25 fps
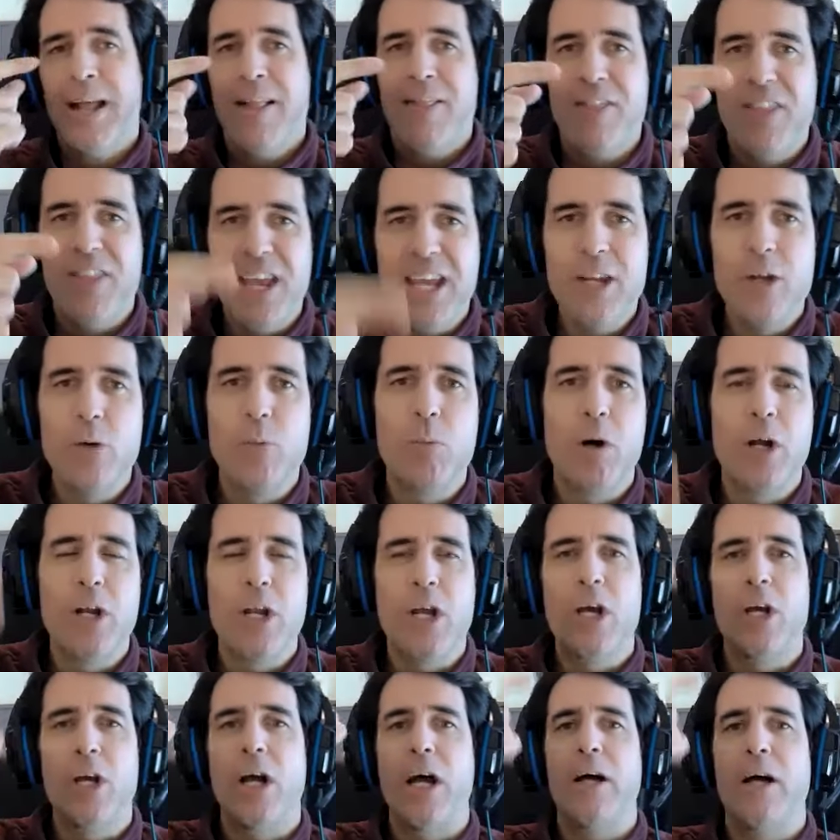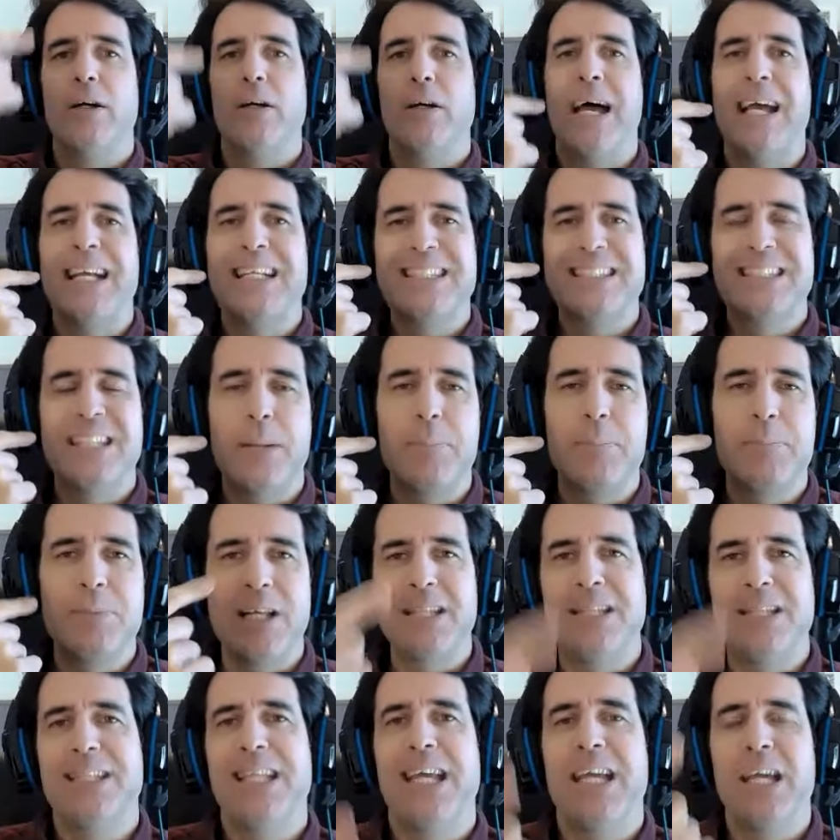They don't want to accept
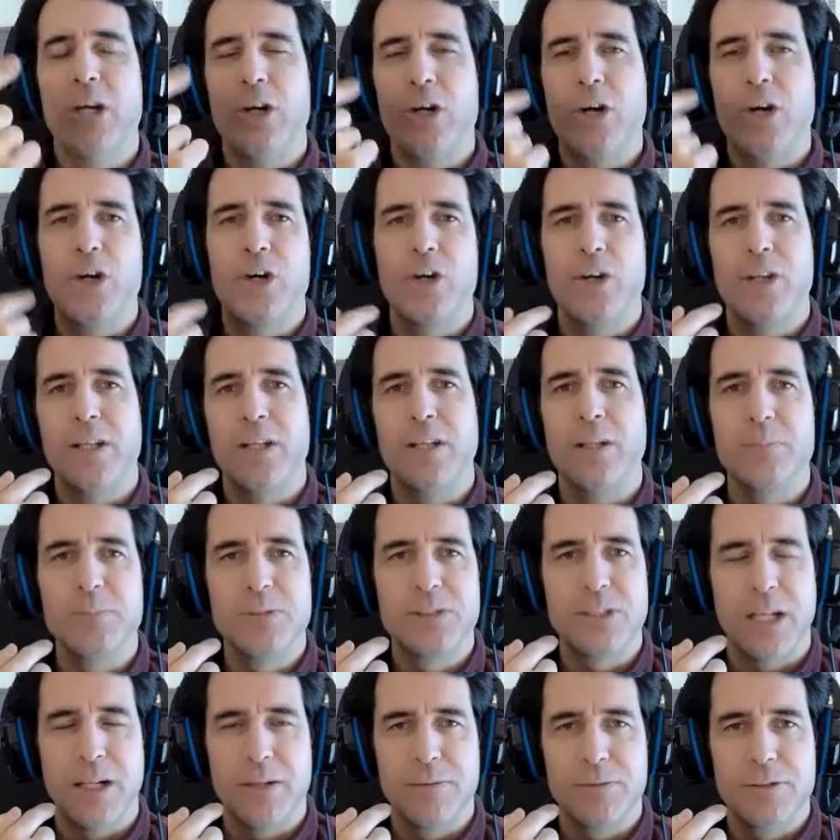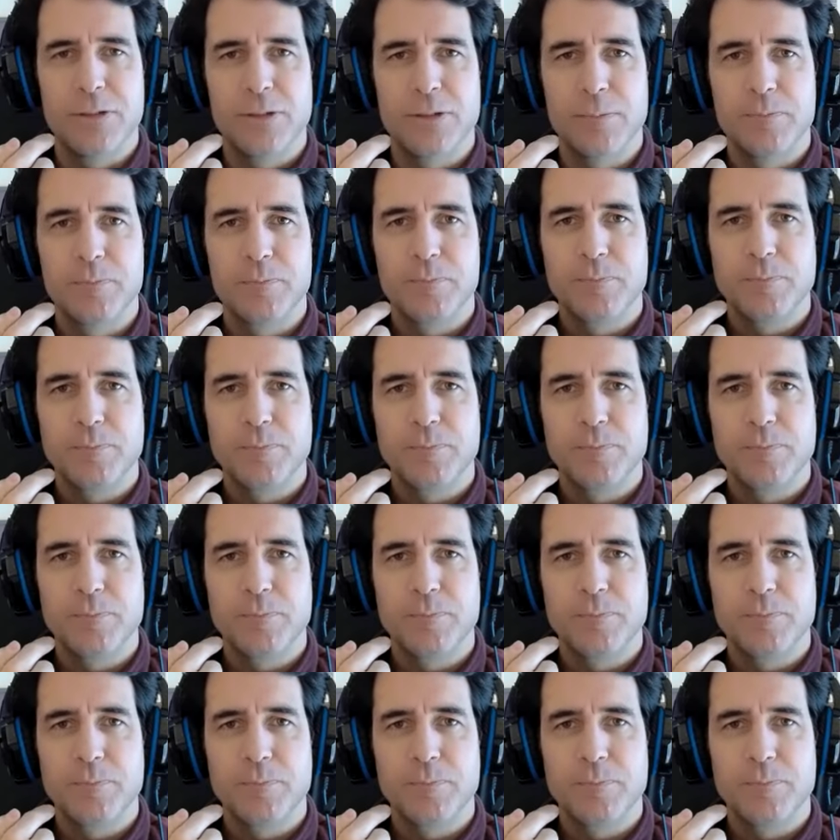that they are hurting themselves.